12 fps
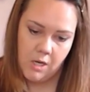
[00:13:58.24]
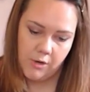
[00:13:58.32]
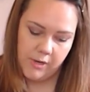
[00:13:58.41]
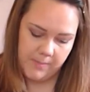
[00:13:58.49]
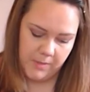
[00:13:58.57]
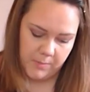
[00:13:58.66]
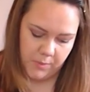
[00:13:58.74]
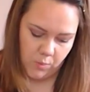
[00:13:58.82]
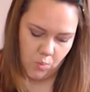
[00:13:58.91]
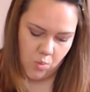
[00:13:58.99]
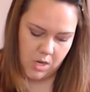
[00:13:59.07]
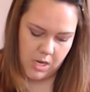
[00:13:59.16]
All right, I'm gonna put
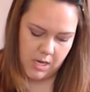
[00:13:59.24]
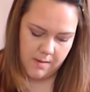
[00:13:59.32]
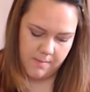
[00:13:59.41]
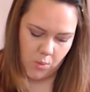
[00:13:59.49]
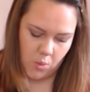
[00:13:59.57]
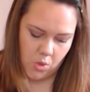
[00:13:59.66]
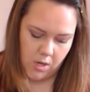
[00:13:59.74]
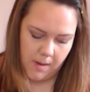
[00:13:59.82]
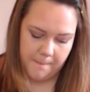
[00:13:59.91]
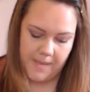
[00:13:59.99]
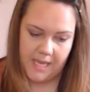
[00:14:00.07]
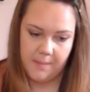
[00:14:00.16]
one more
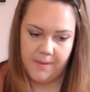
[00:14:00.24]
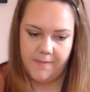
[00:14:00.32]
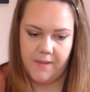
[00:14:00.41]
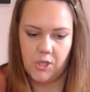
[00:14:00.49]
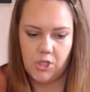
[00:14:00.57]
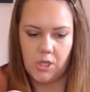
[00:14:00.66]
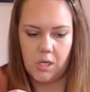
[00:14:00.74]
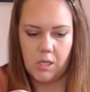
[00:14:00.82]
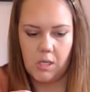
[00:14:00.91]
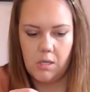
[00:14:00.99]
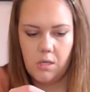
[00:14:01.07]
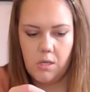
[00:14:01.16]
baby fish on
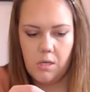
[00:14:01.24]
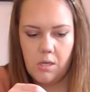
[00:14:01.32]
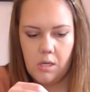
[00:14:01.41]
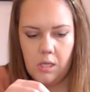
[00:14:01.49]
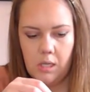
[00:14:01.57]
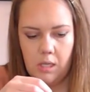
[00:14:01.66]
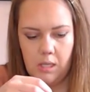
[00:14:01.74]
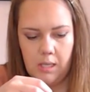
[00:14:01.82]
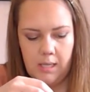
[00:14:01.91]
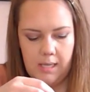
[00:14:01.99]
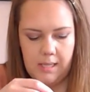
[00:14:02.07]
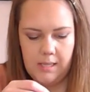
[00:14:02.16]
here.
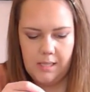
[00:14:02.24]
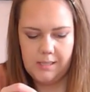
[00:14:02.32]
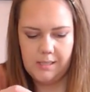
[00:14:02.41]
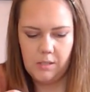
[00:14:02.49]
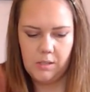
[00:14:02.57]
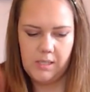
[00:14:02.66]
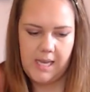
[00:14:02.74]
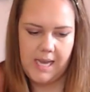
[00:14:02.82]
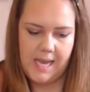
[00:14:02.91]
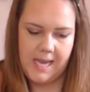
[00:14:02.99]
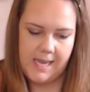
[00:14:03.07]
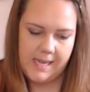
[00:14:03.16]
And this little
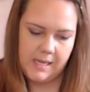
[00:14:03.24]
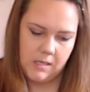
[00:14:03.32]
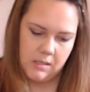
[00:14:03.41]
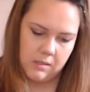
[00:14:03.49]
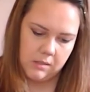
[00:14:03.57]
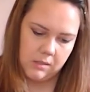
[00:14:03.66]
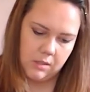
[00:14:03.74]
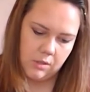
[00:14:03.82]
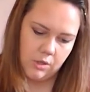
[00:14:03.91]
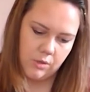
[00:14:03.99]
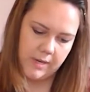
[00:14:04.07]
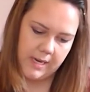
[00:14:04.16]
guy is gonna
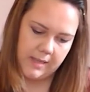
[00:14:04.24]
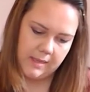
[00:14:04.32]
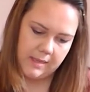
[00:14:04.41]
go right